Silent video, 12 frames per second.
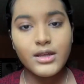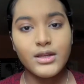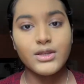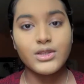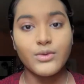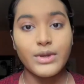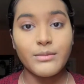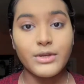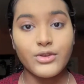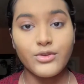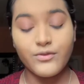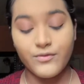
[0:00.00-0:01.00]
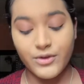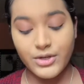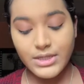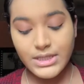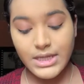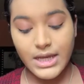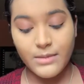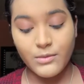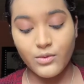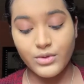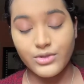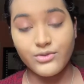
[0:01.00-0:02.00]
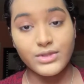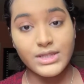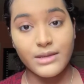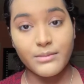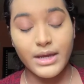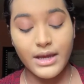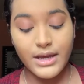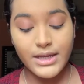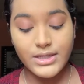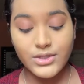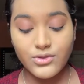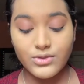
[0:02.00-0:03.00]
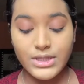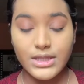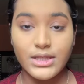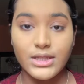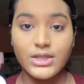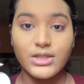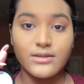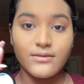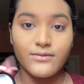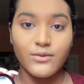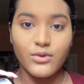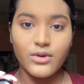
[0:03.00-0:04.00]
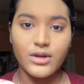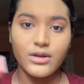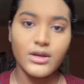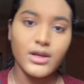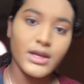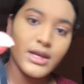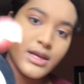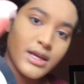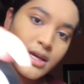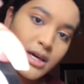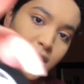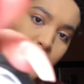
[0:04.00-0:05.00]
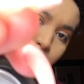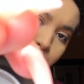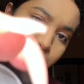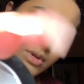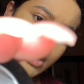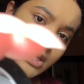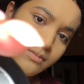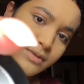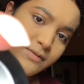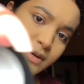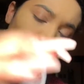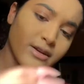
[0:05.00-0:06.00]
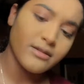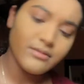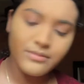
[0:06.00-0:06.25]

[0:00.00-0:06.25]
So what I'm gonna do first, I'm going to set my eyes using the Sephora Beauty Amplifier.